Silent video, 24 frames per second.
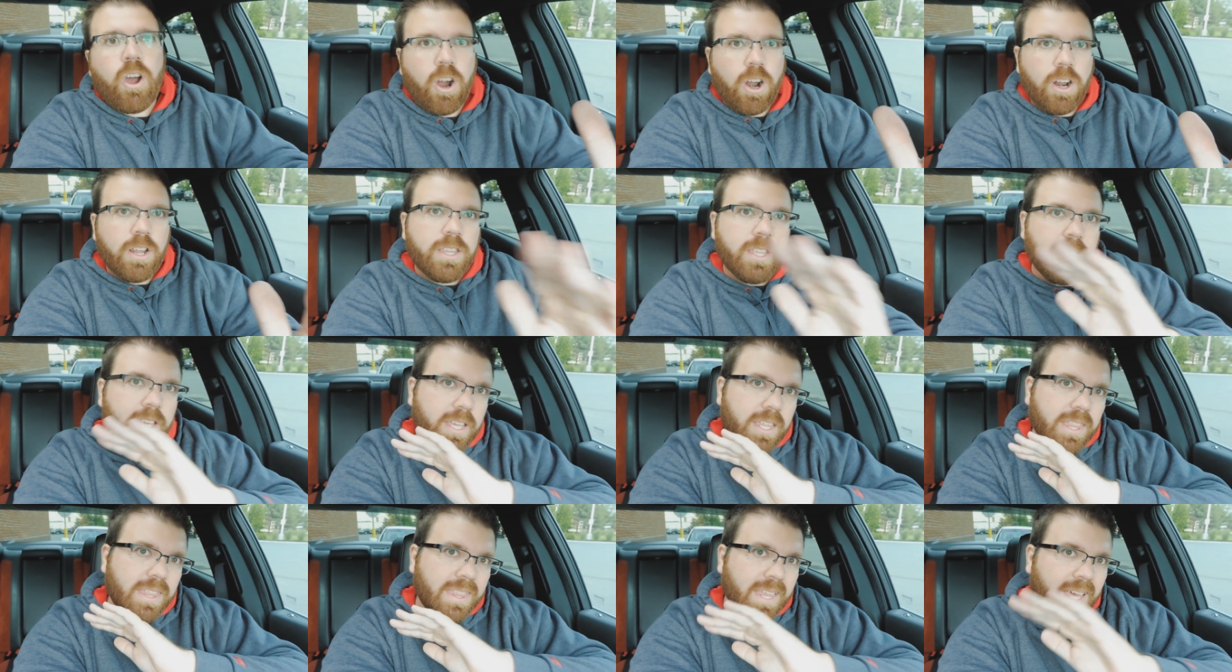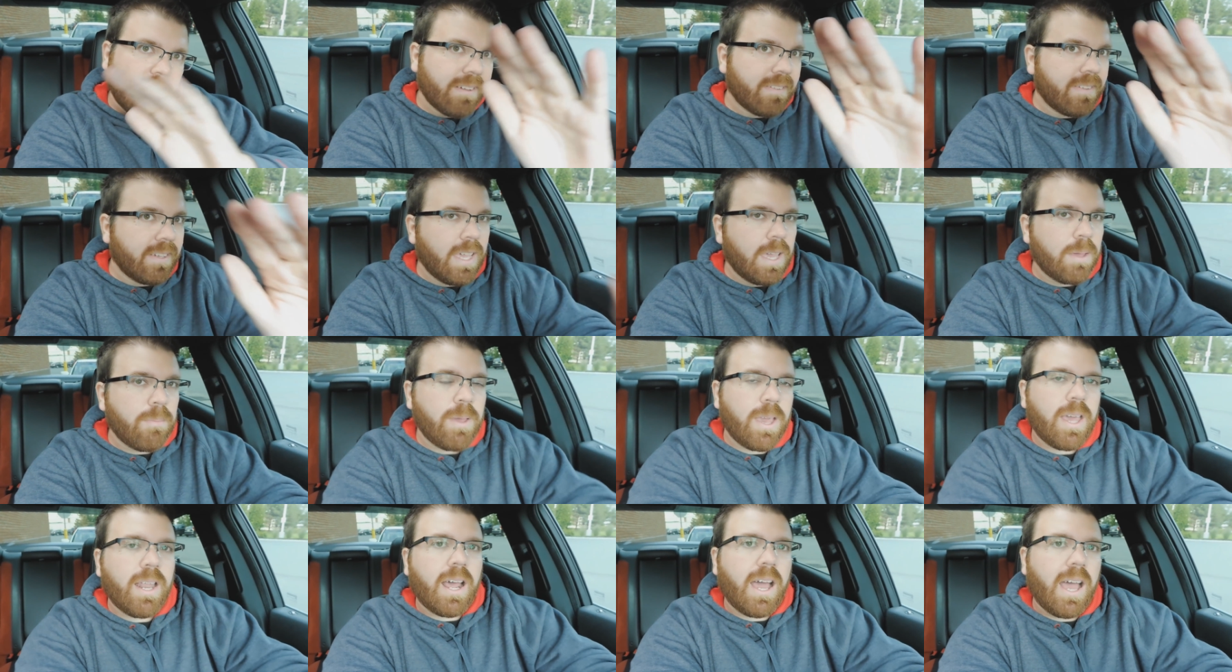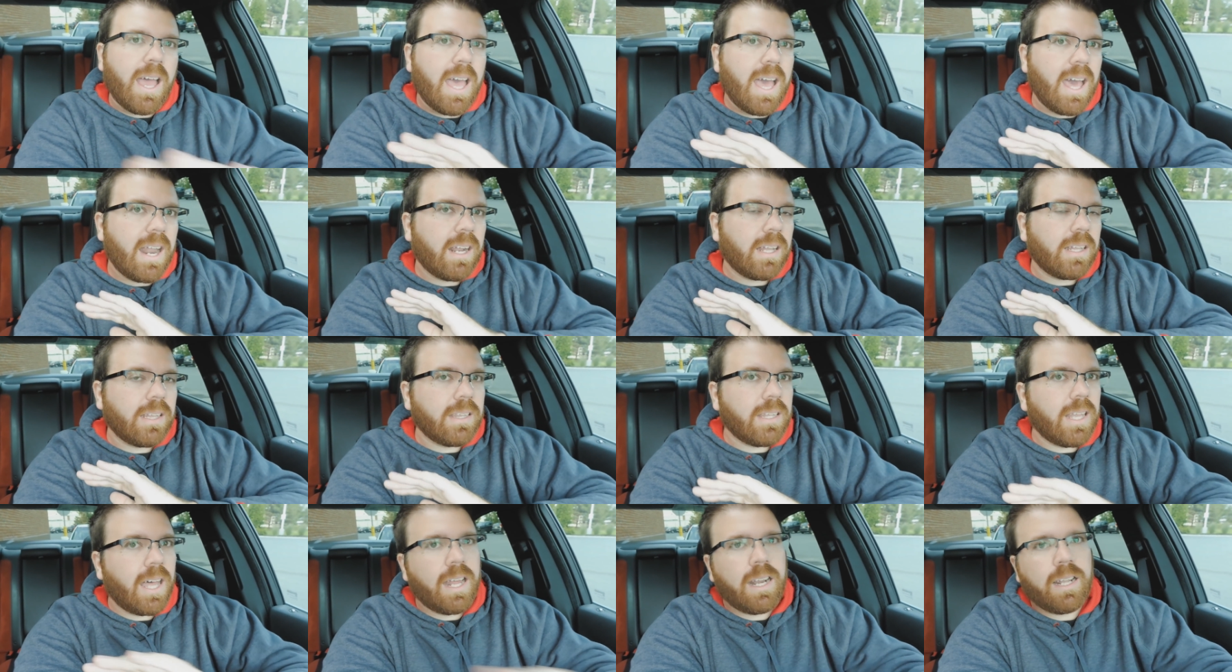RT, thanks again, man. I had a
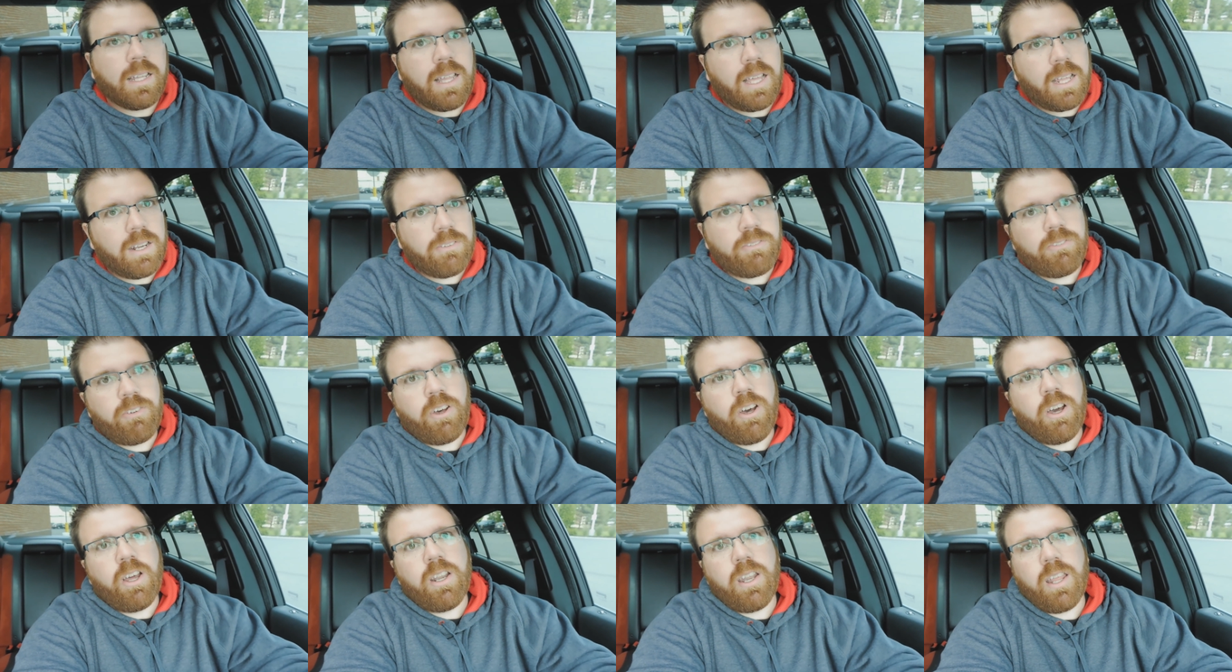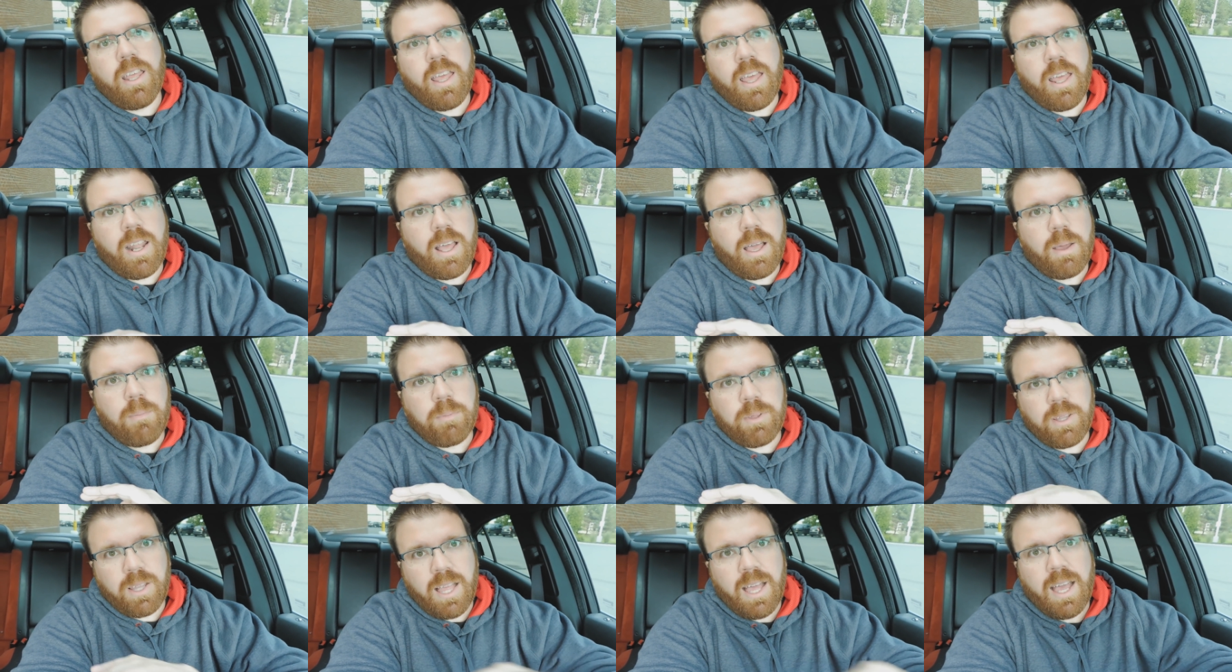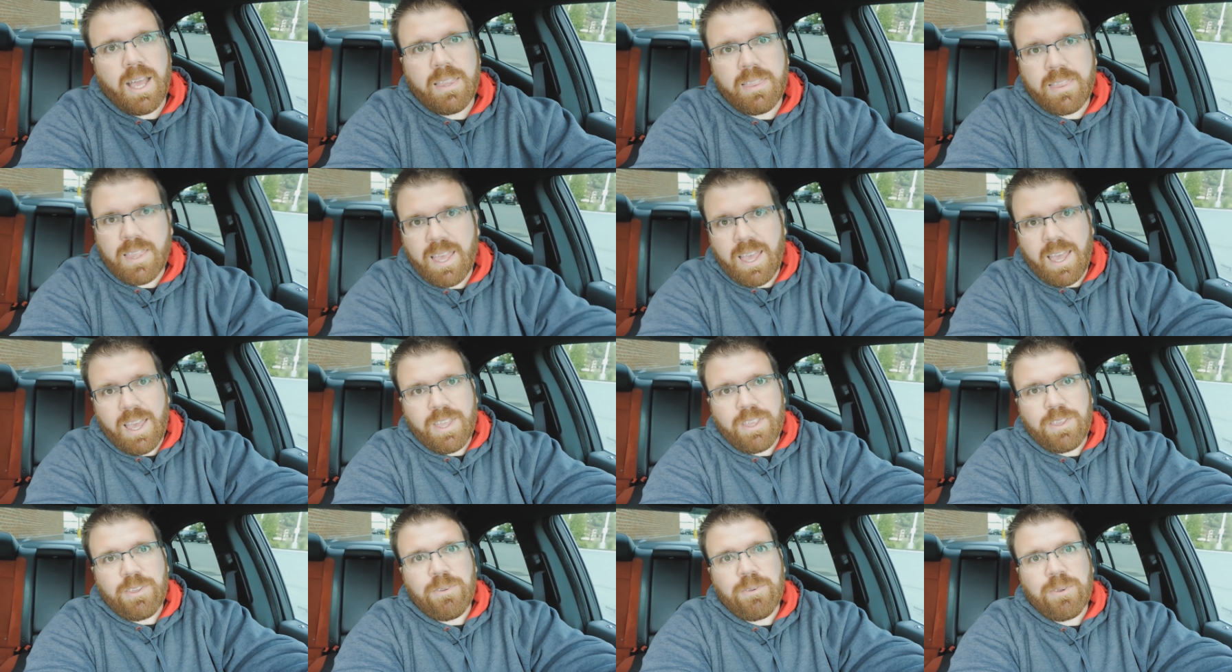lot of fun, and I'm glad
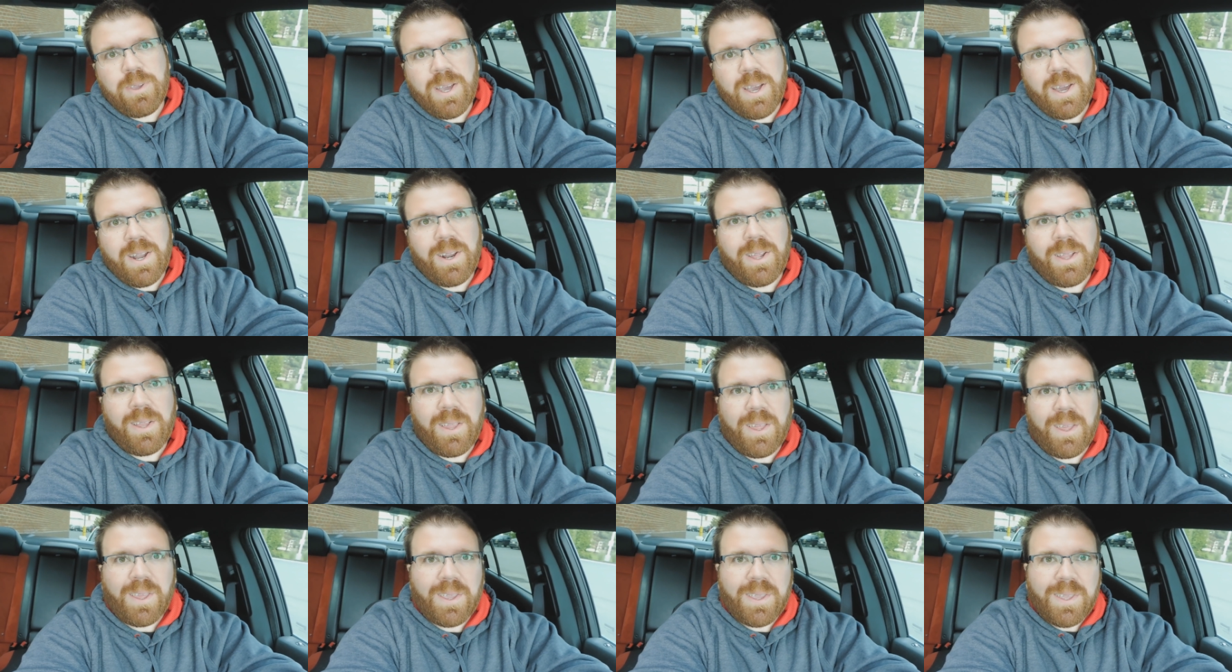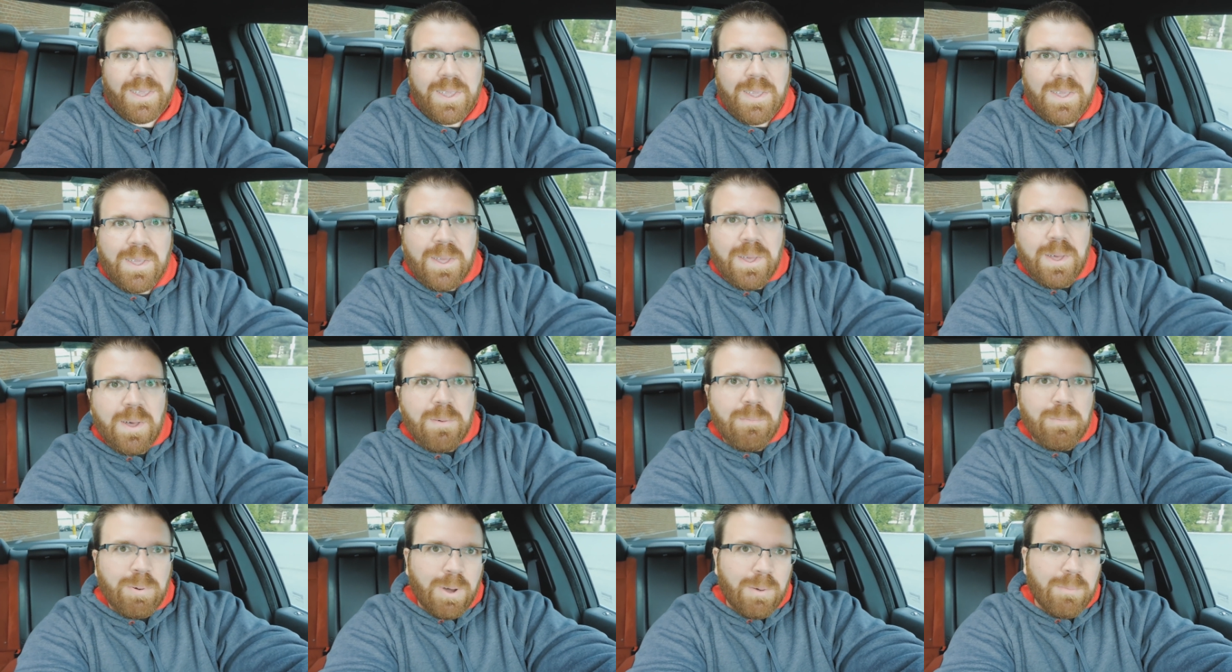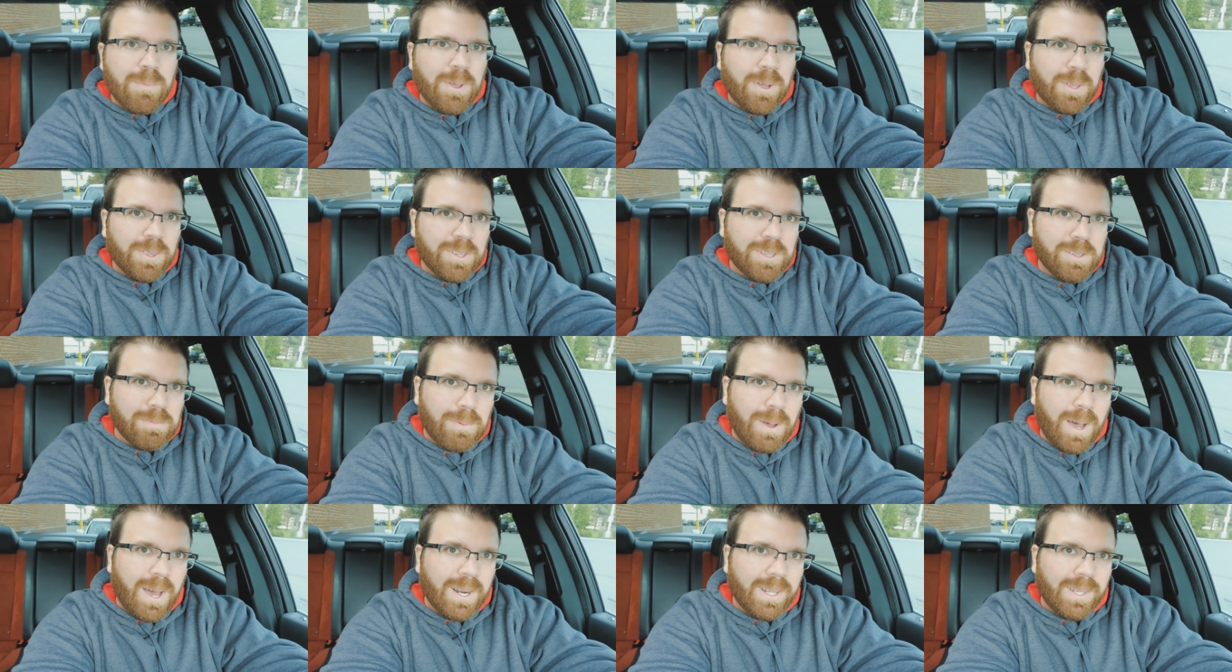that you kind of like put me on the
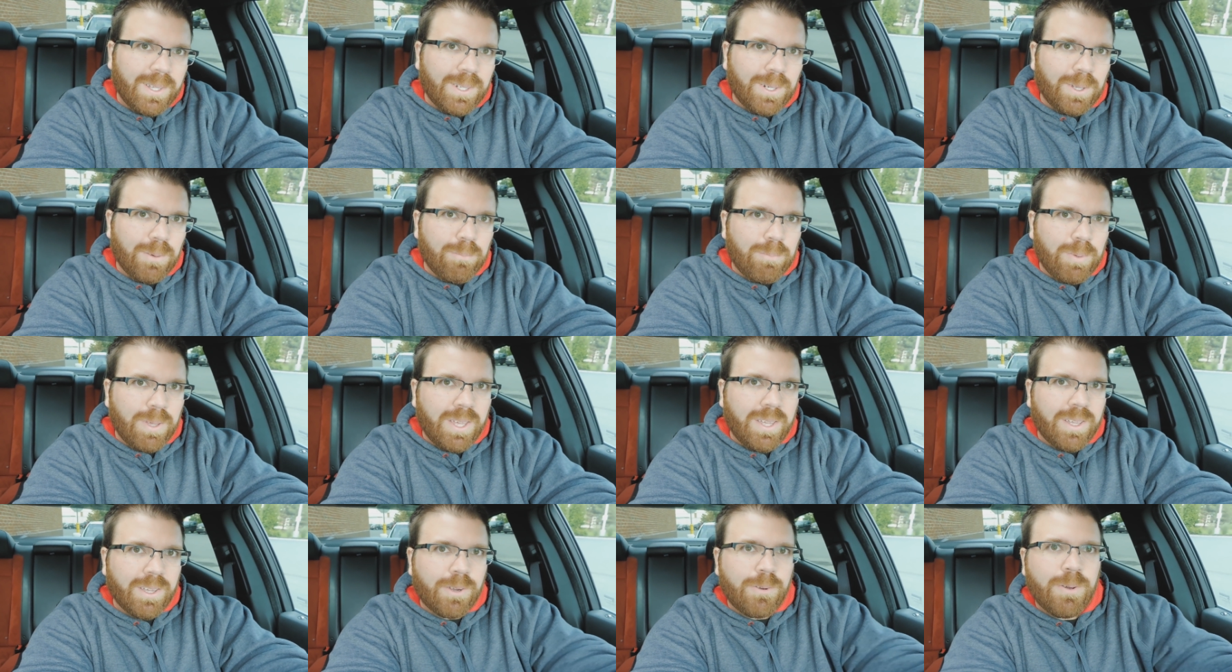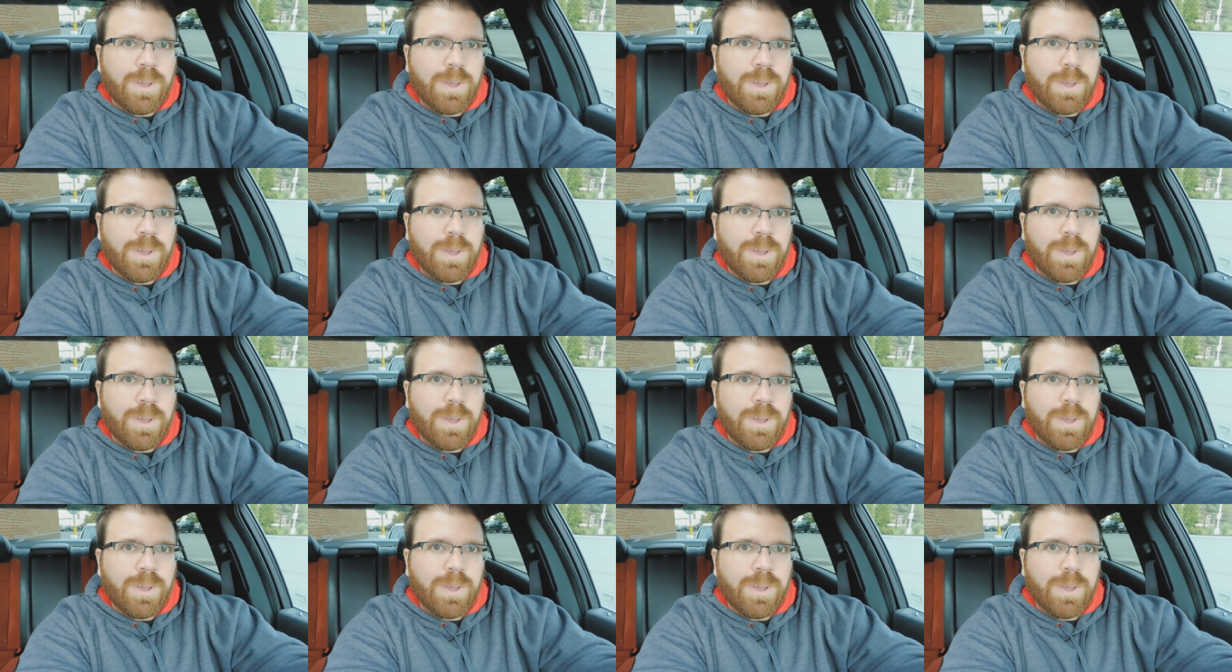spot a little bit.